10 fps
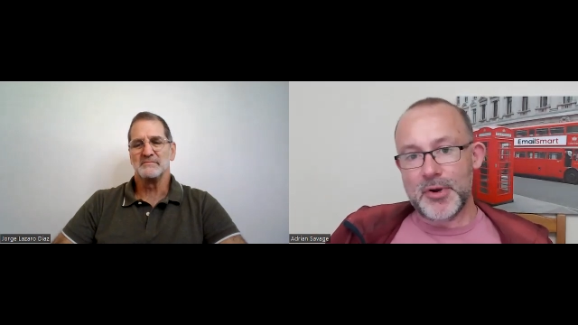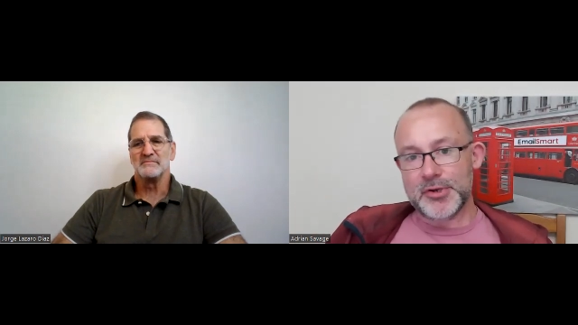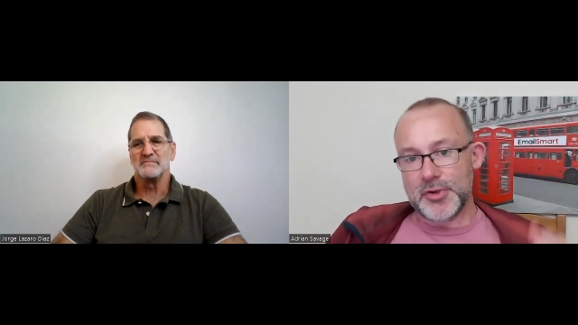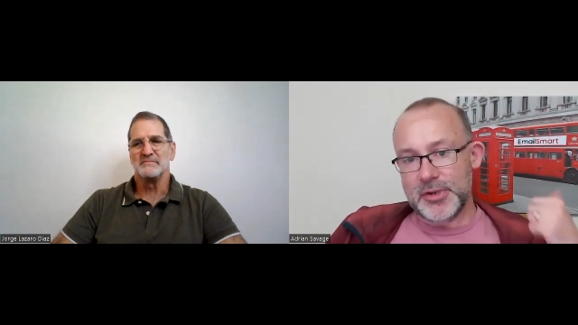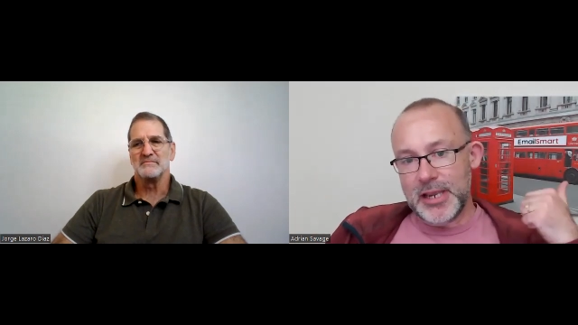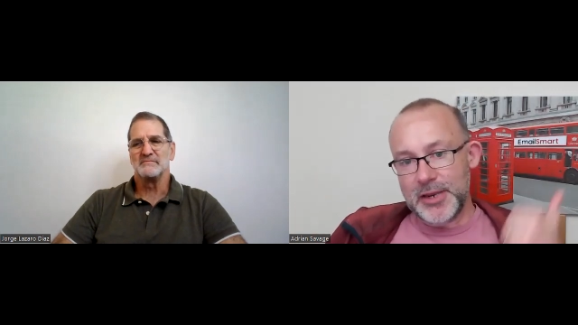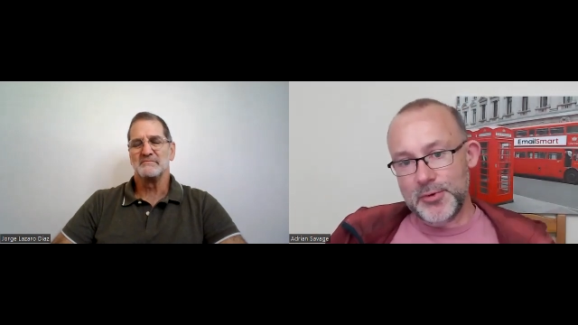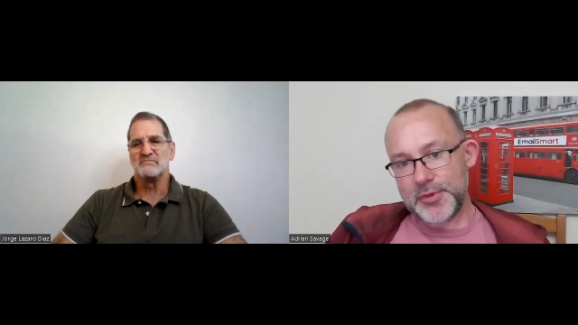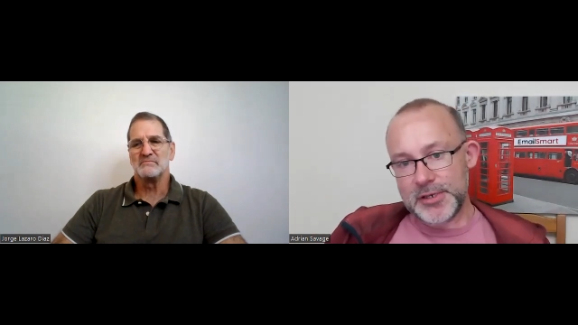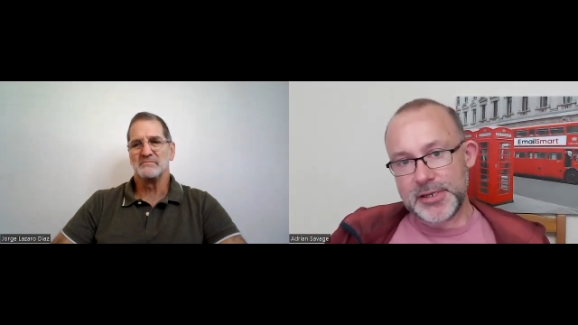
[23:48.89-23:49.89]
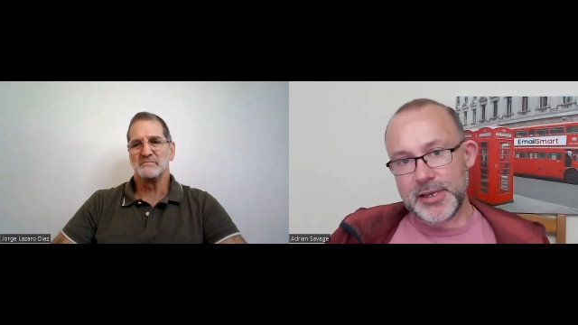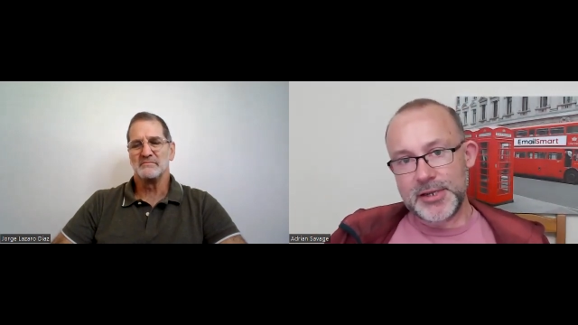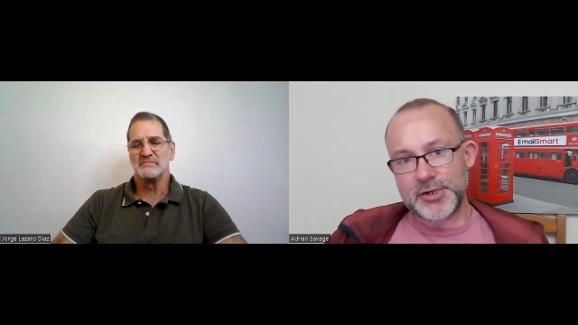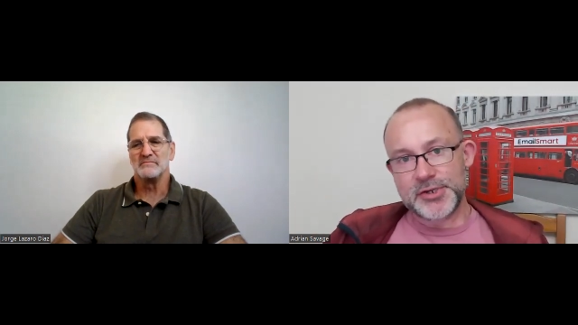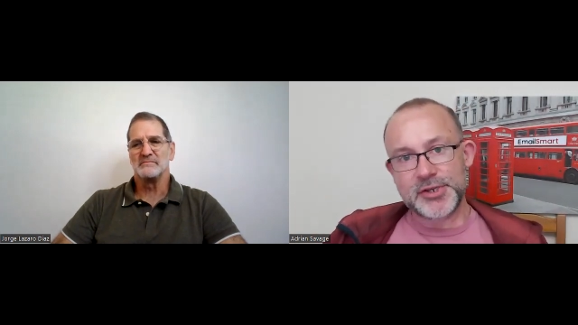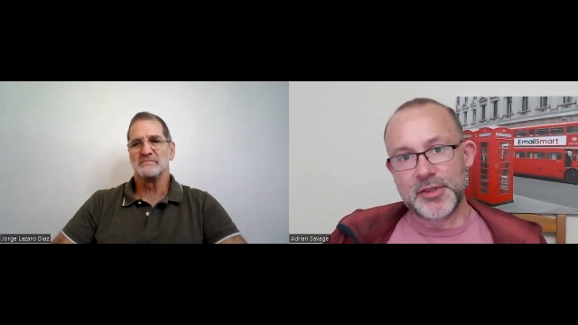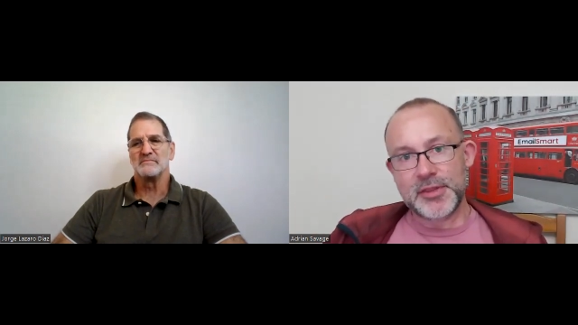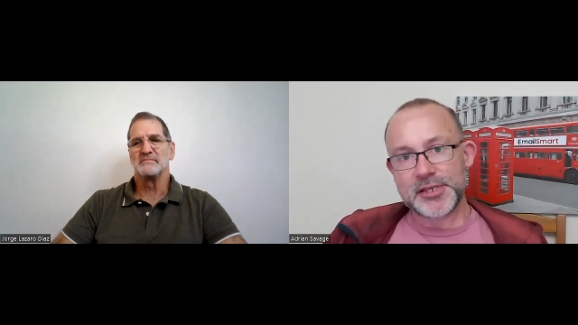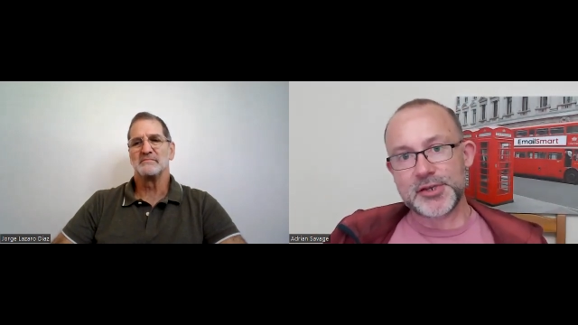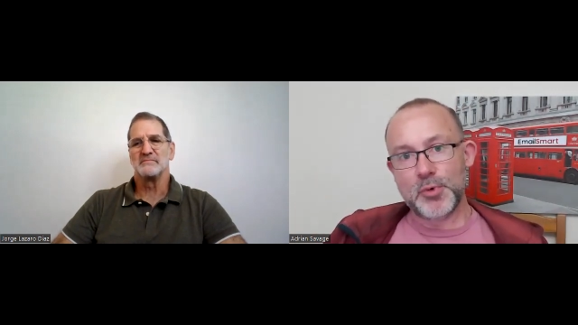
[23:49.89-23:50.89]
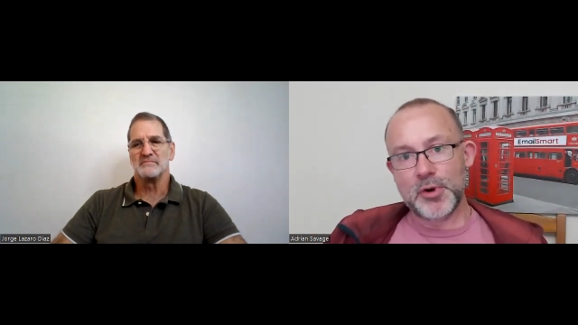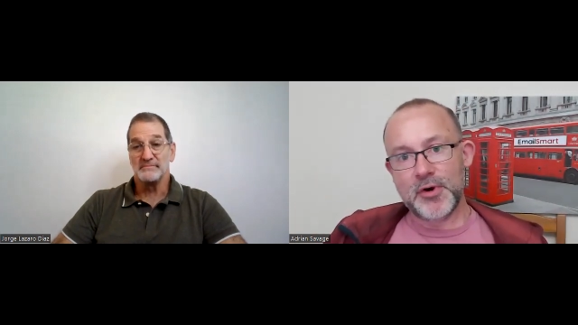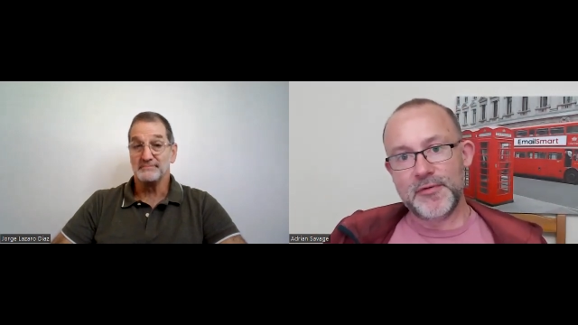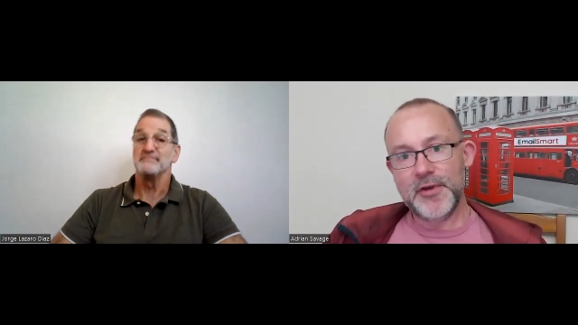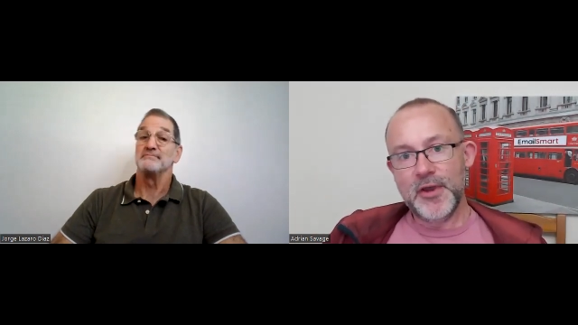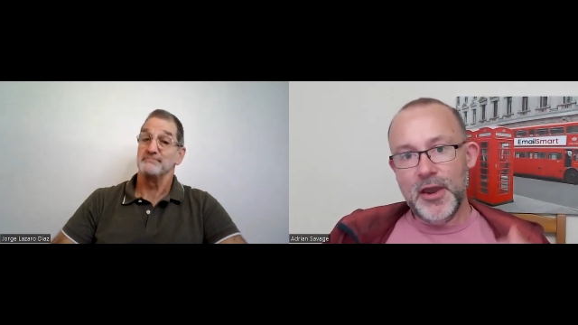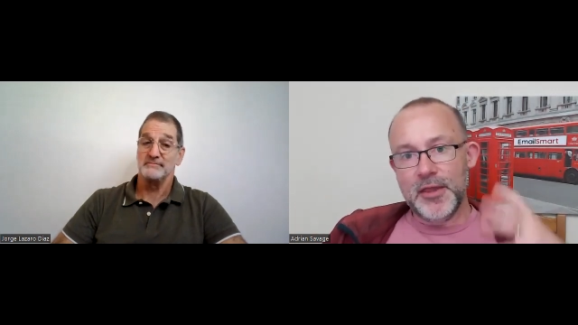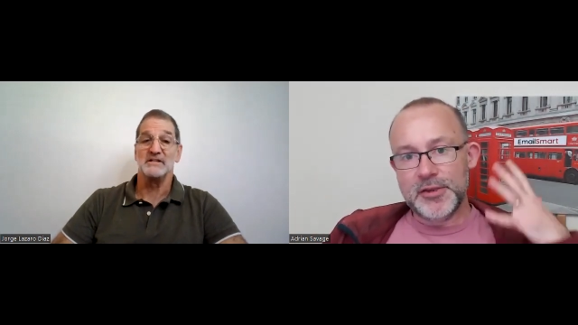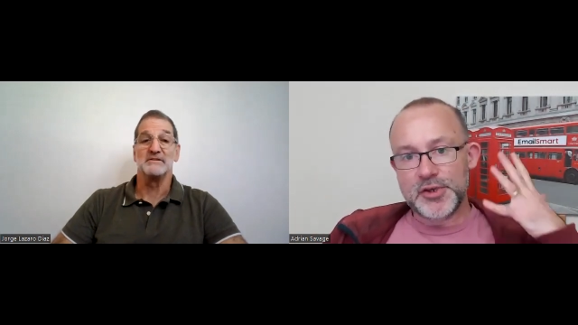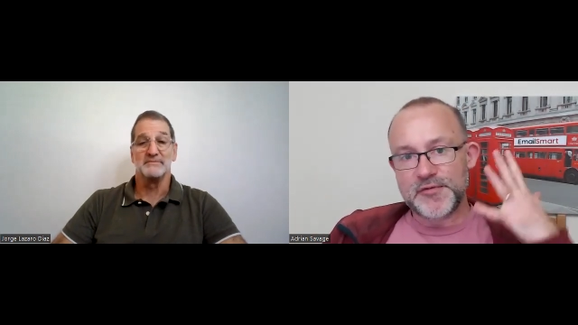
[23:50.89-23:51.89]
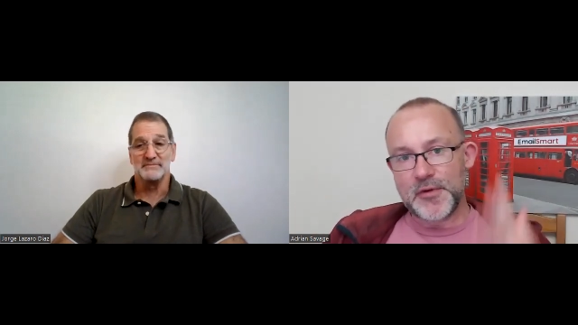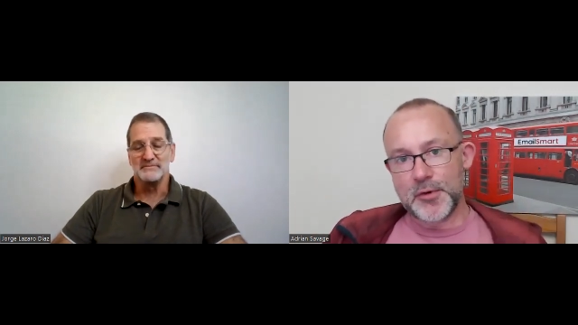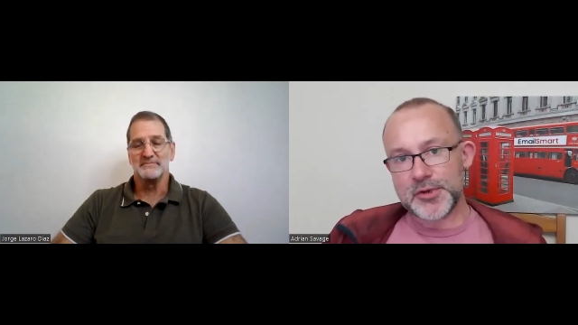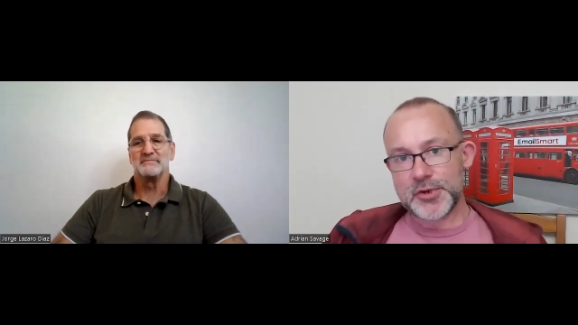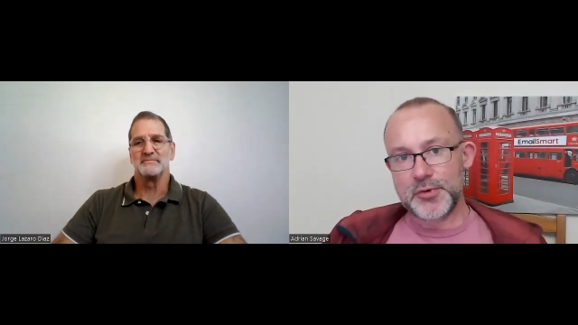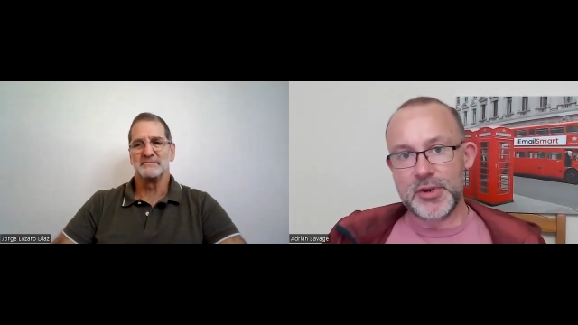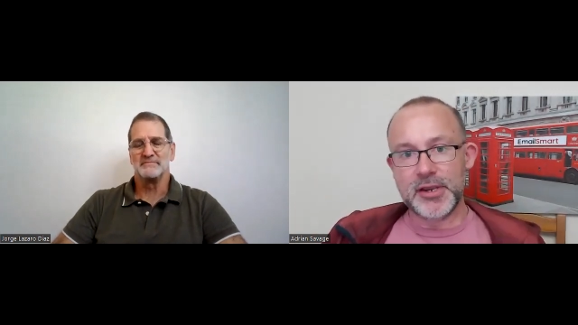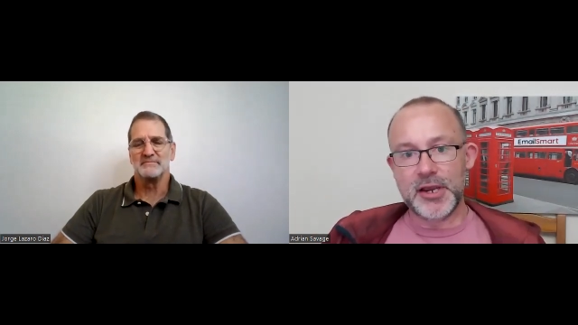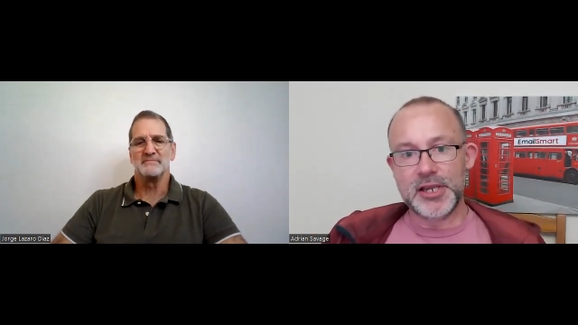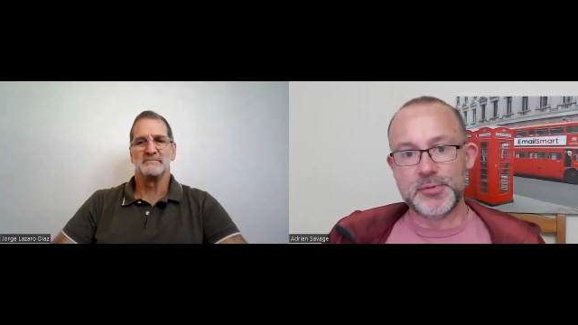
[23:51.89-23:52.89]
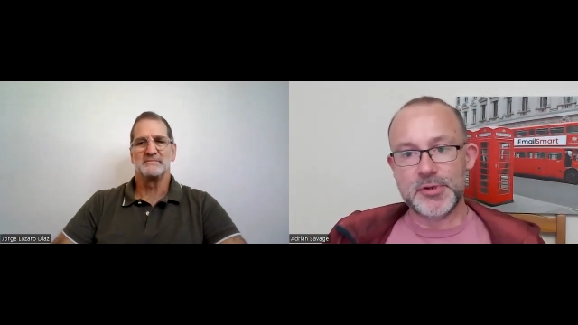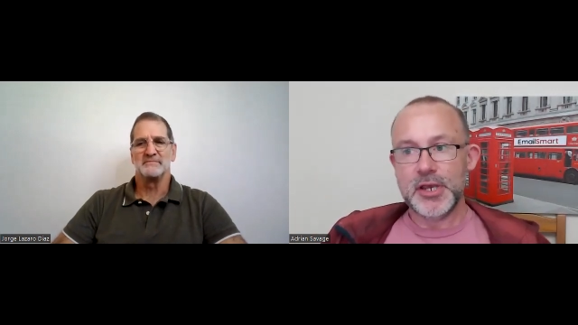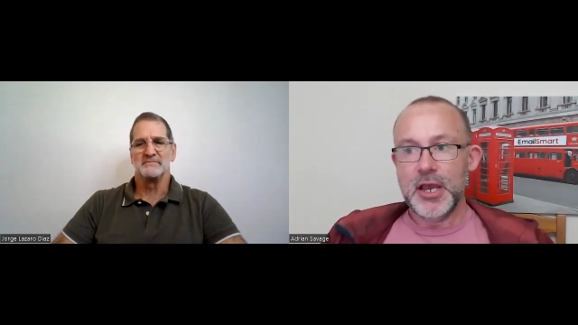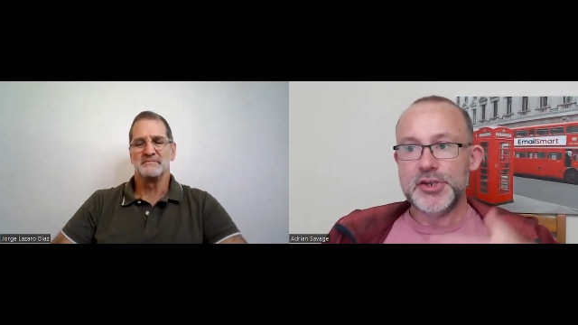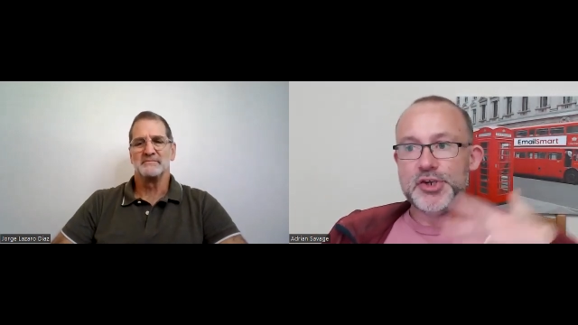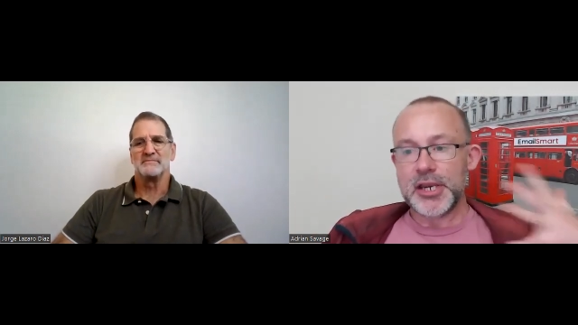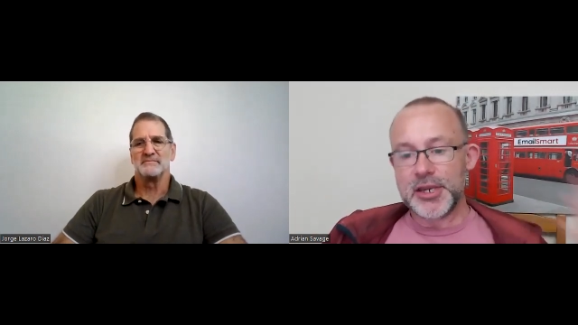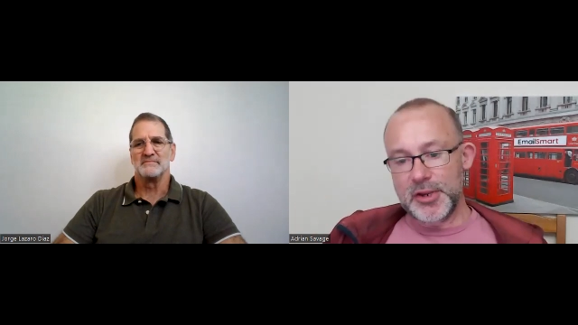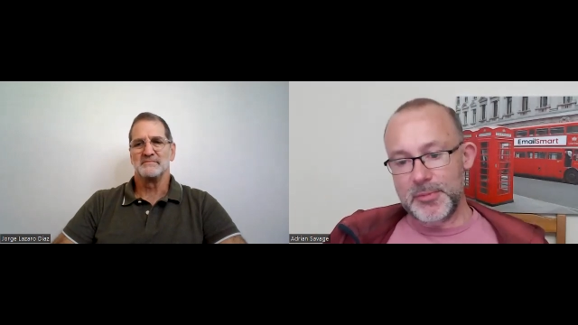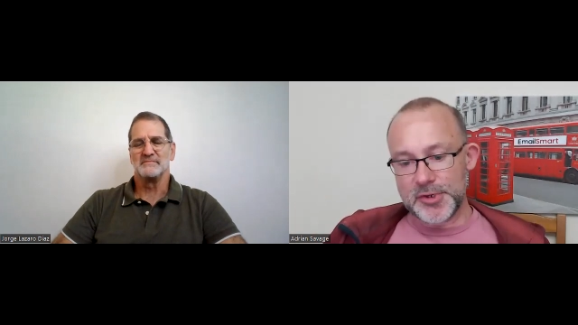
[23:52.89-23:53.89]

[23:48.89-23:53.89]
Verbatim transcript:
Speaker 1: You know, get your authentication done. That's a one-off, and then just mm-hmm. focus on your engagement. Check your email